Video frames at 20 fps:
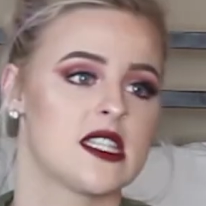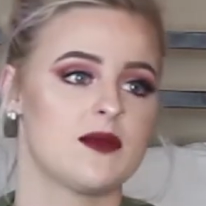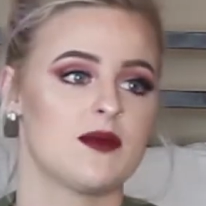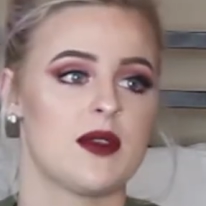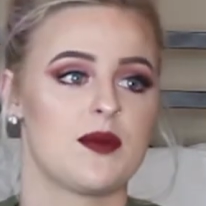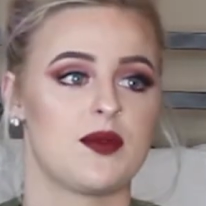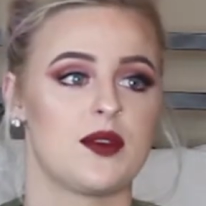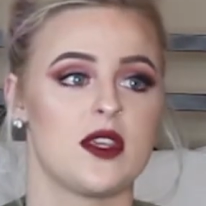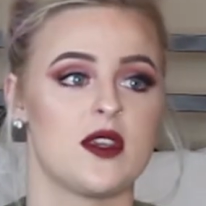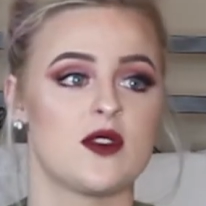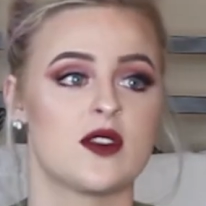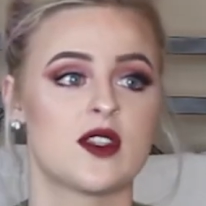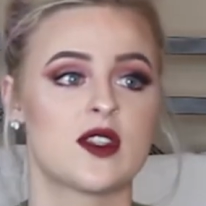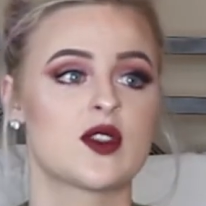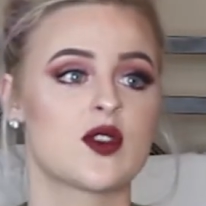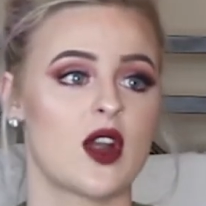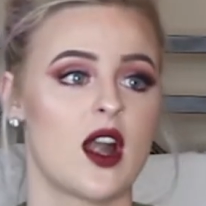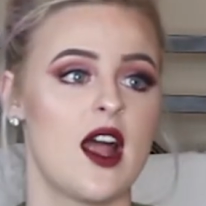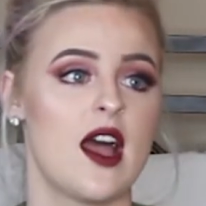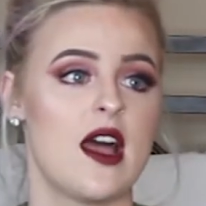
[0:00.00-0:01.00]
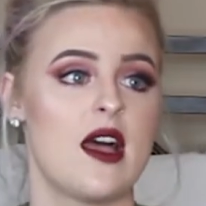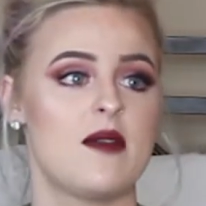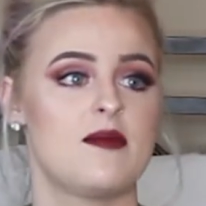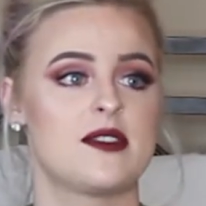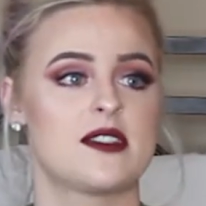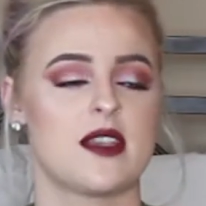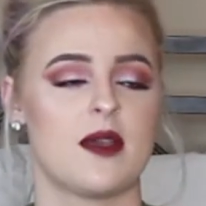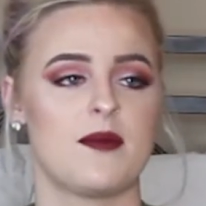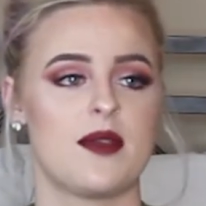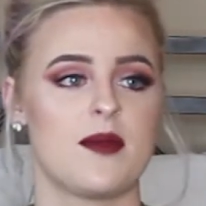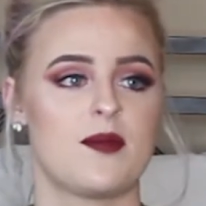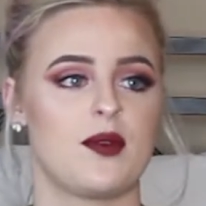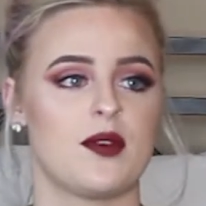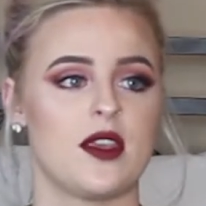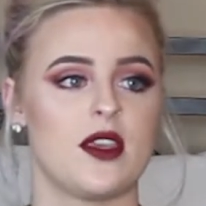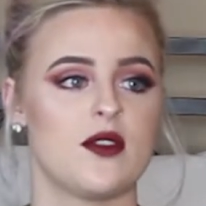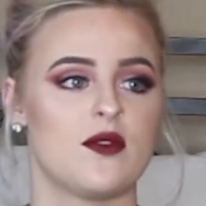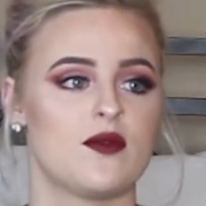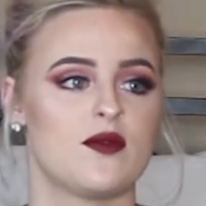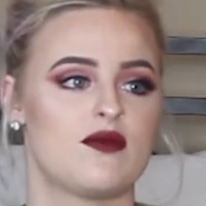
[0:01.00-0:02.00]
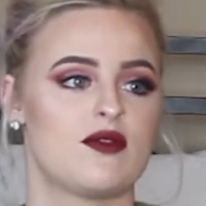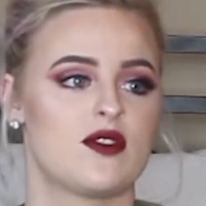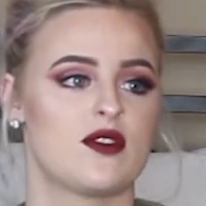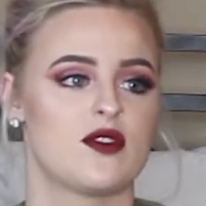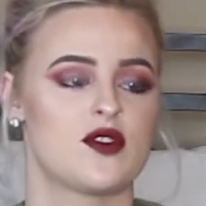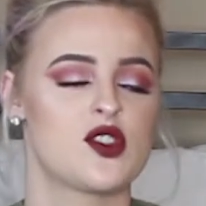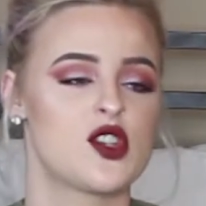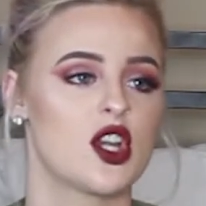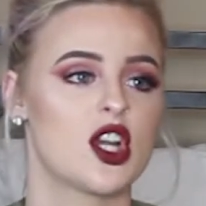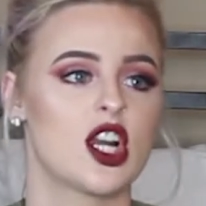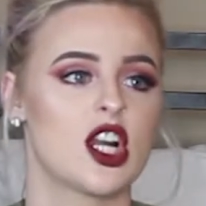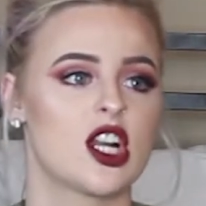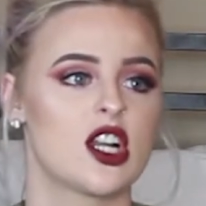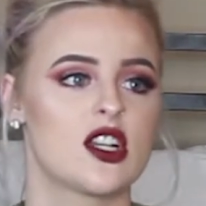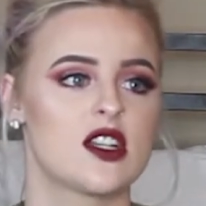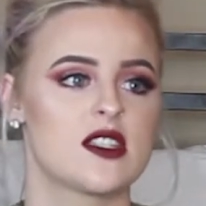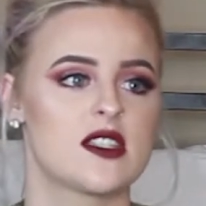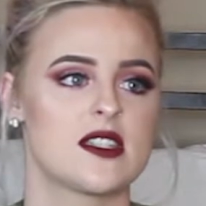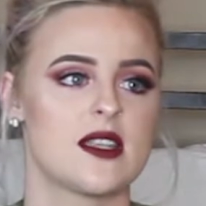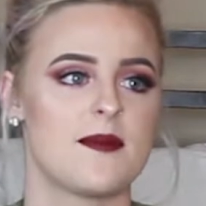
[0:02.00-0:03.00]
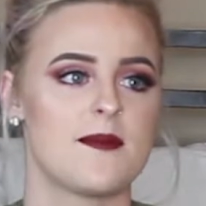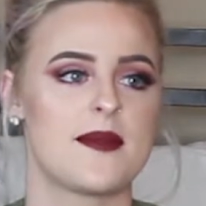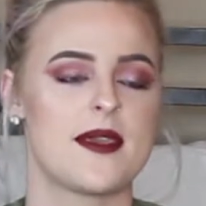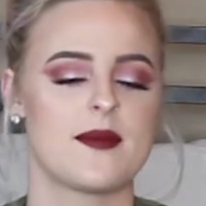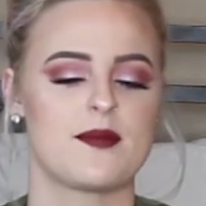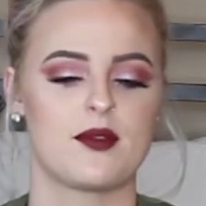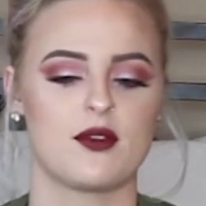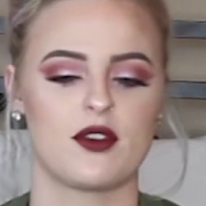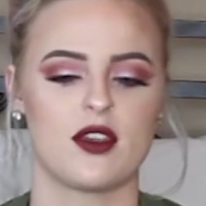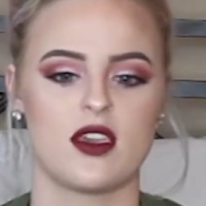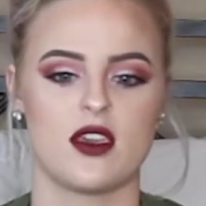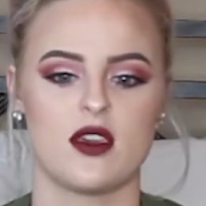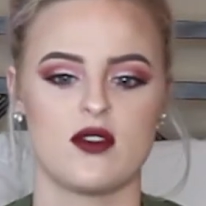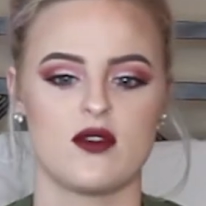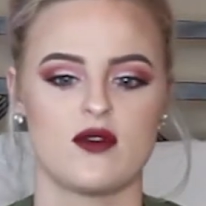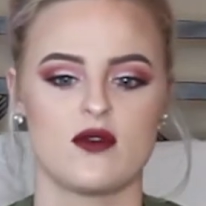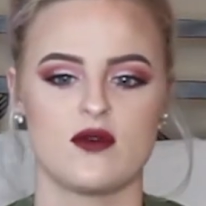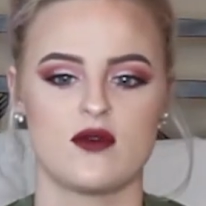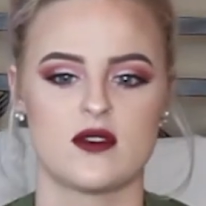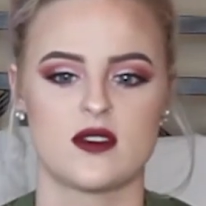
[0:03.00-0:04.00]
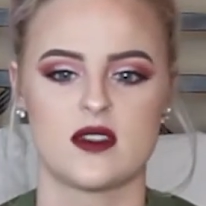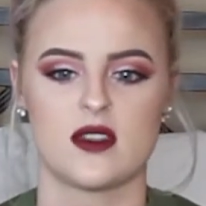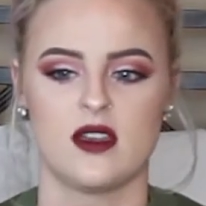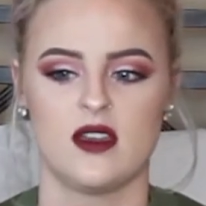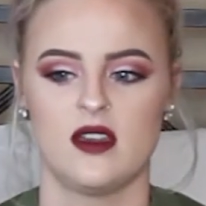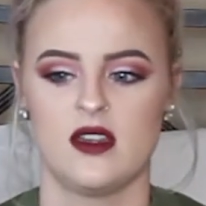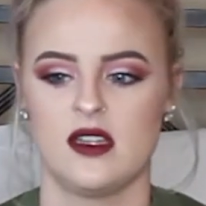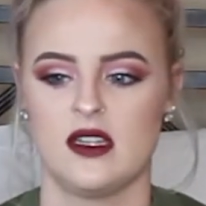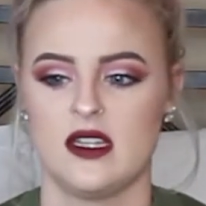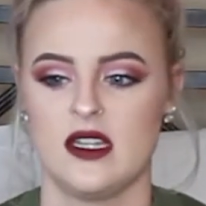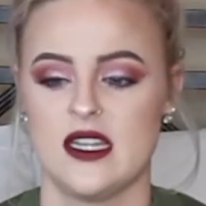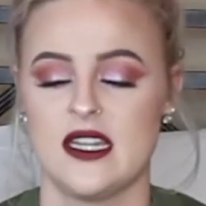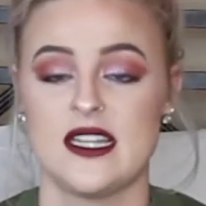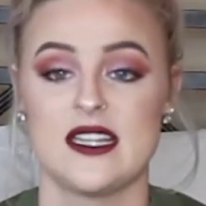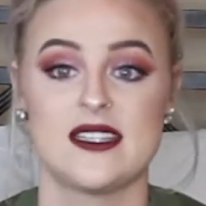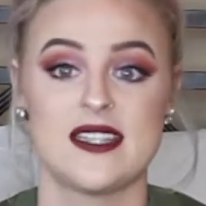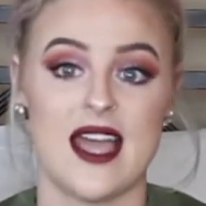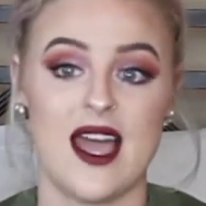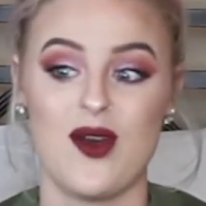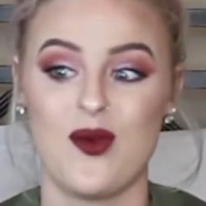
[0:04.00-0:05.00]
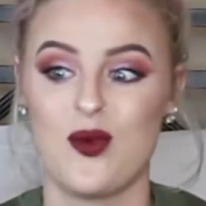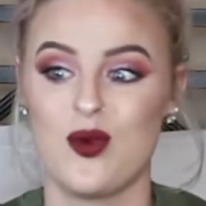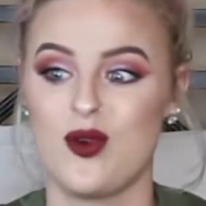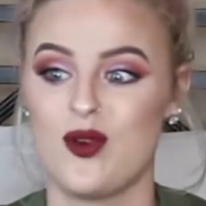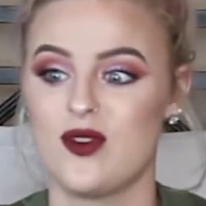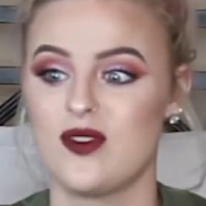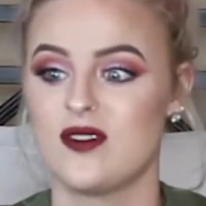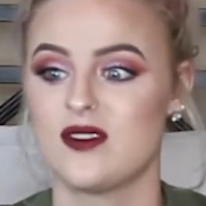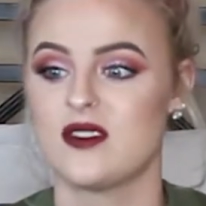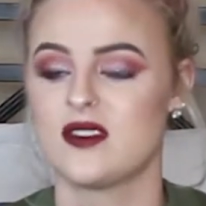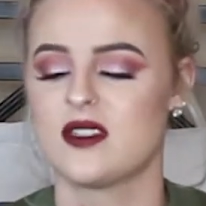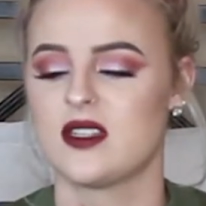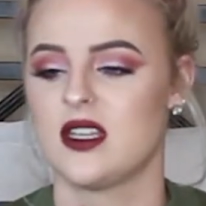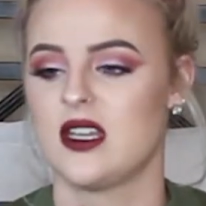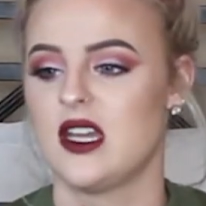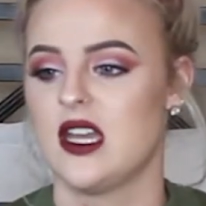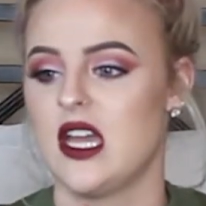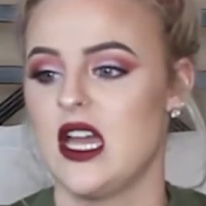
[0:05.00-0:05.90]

Some people use scrubs, some people use sugars, some people use towels.